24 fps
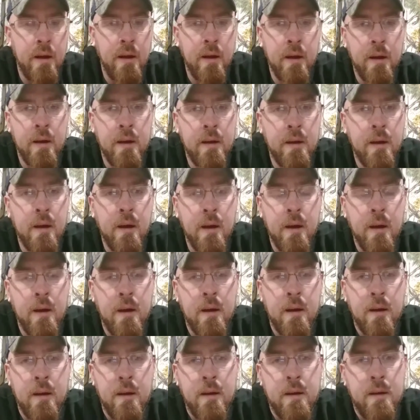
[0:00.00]

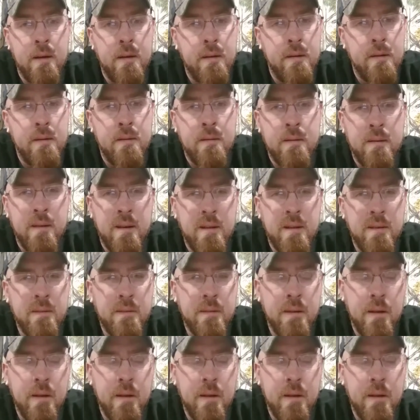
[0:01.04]
I don't